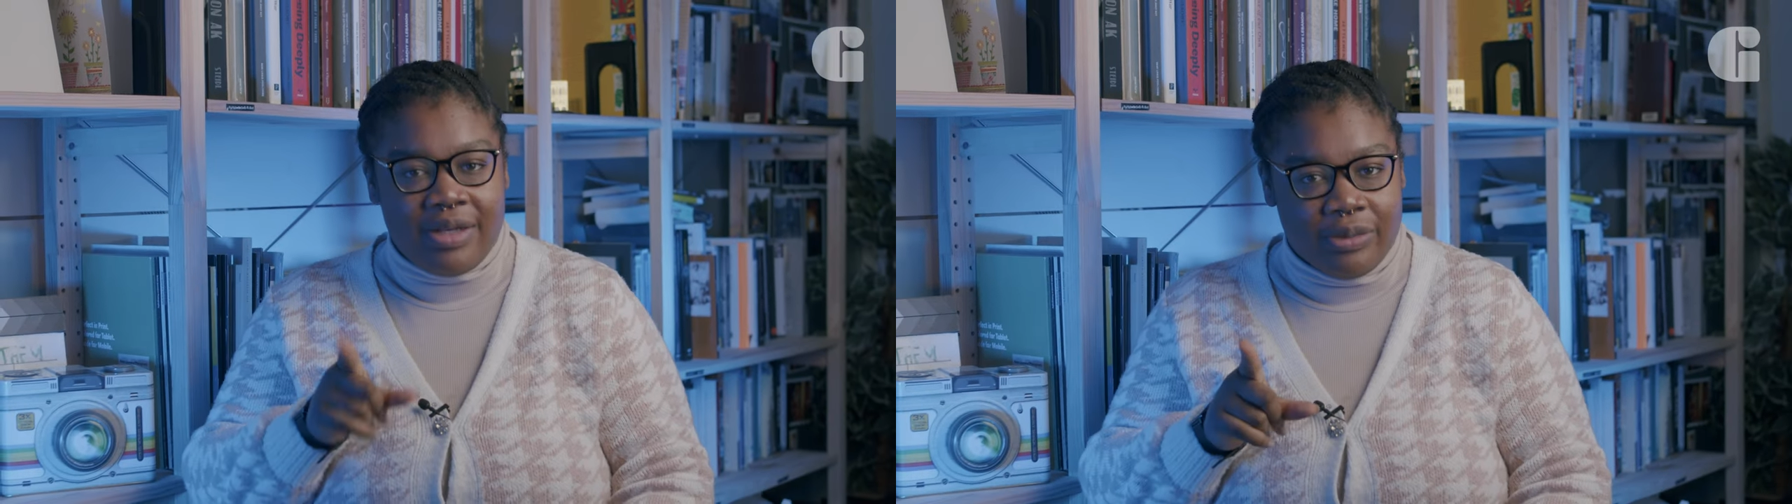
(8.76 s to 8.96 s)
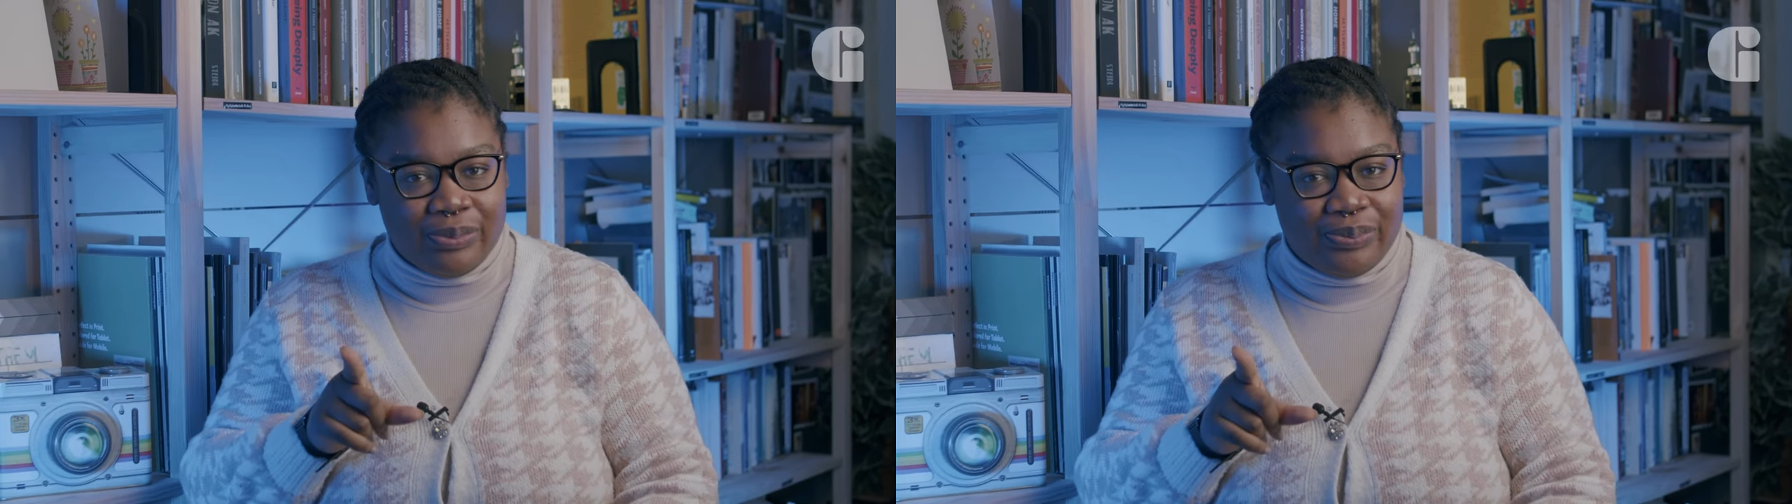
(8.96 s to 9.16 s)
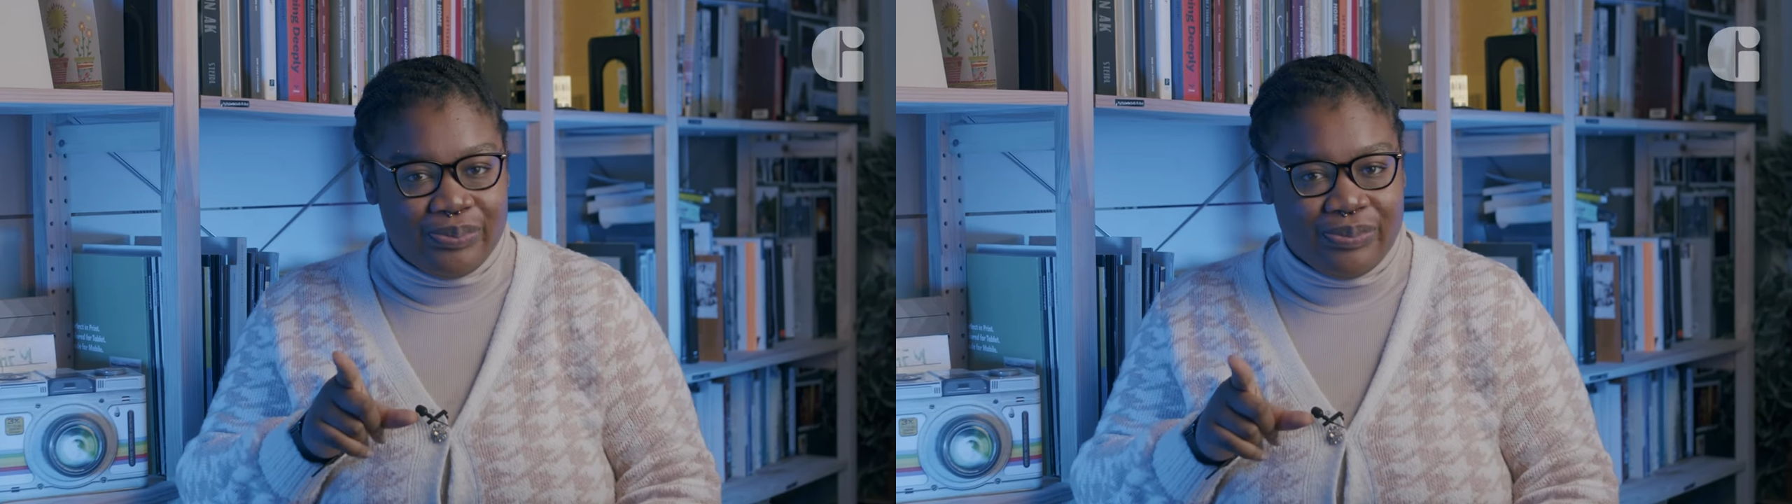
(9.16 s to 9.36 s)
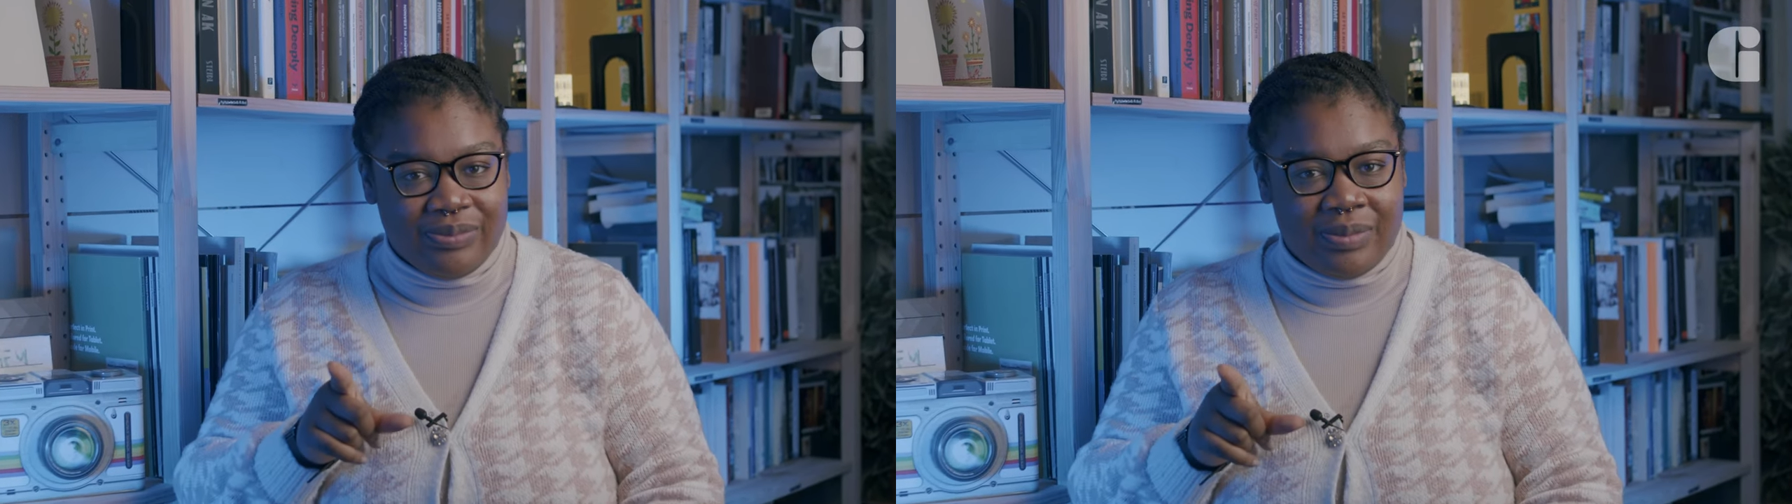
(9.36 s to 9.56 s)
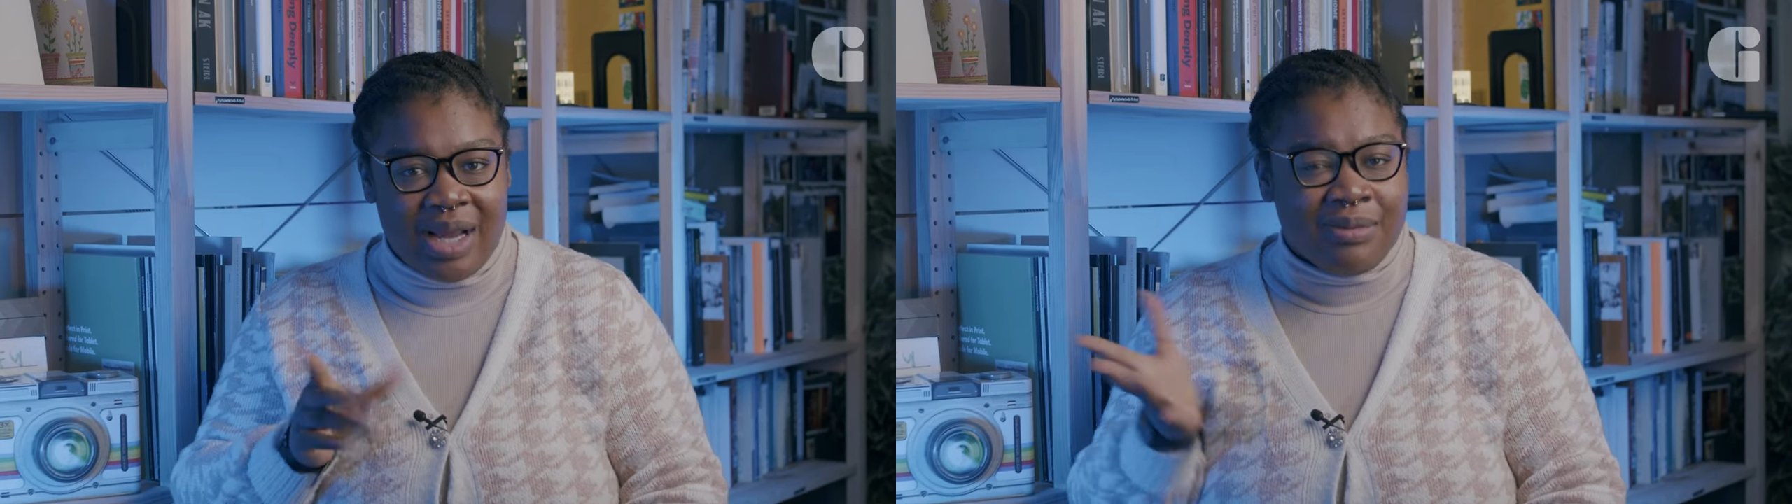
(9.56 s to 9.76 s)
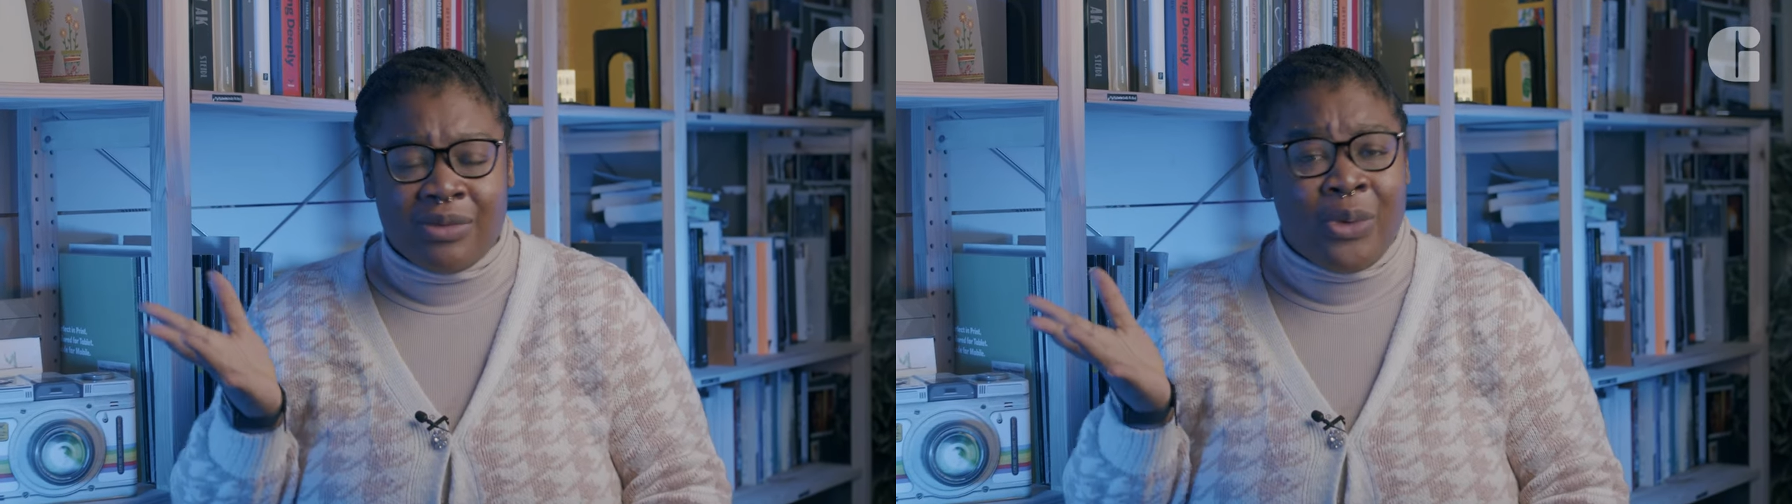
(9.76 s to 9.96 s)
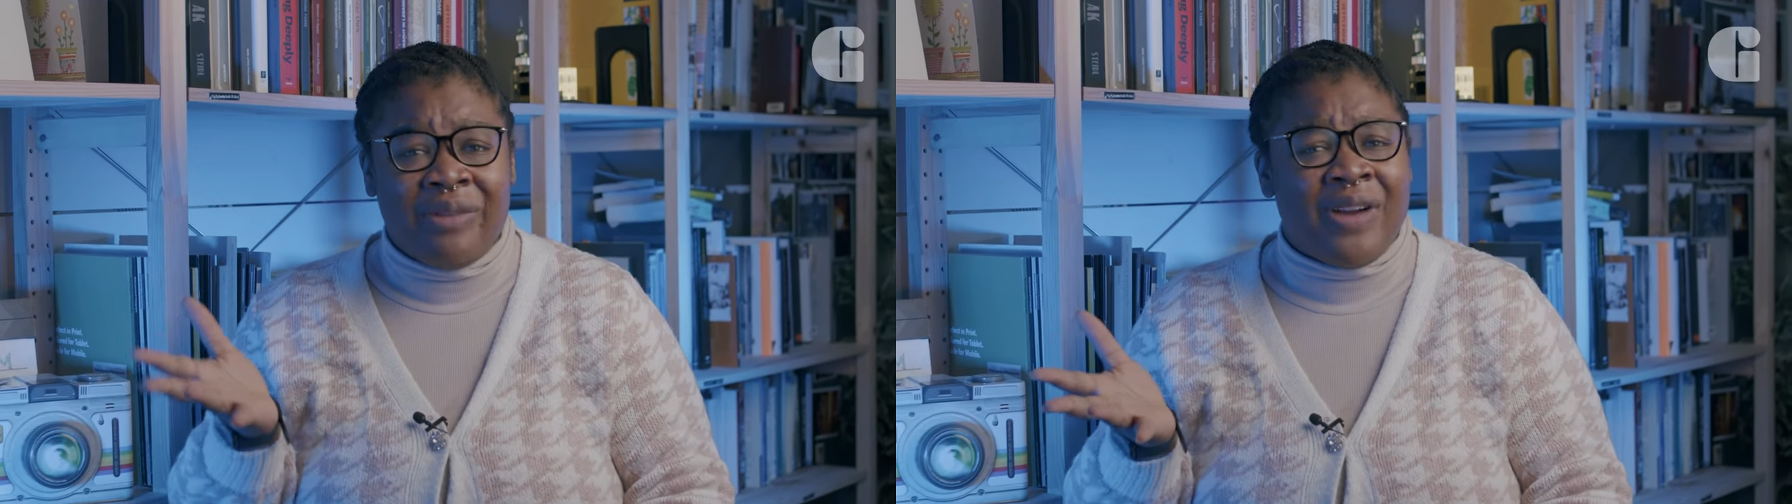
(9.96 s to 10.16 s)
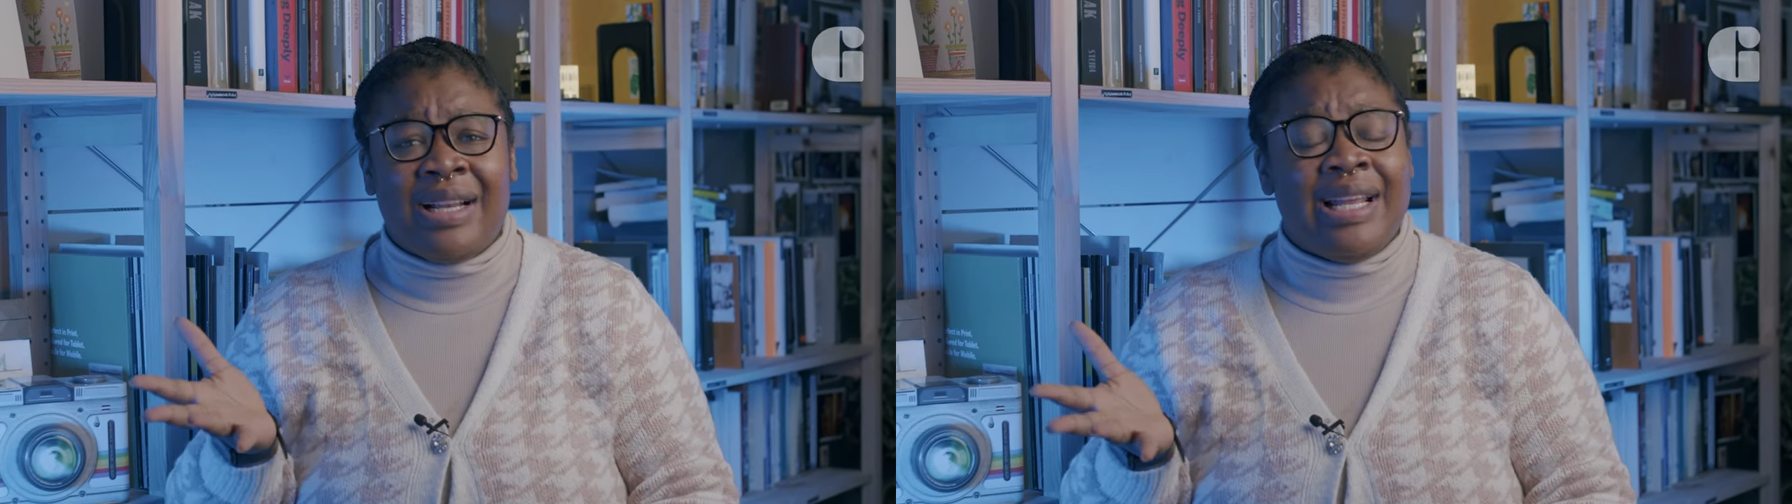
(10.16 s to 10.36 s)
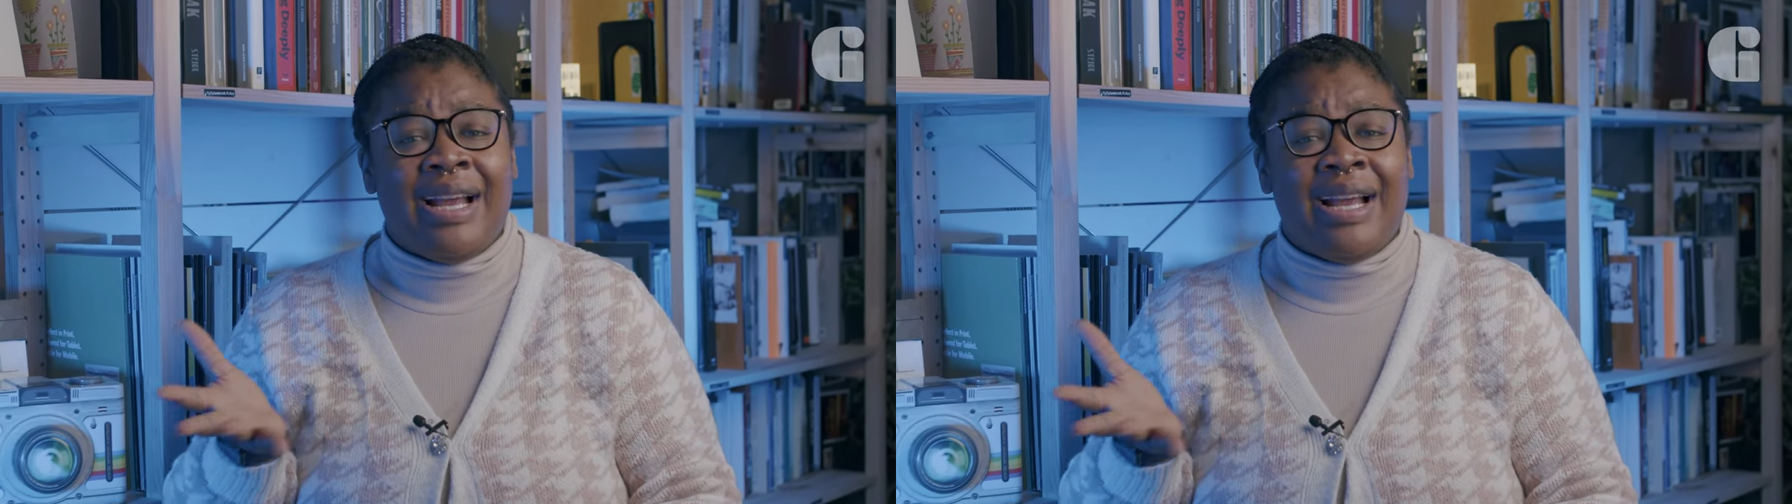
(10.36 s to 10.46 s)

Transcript: No, and quite frankly,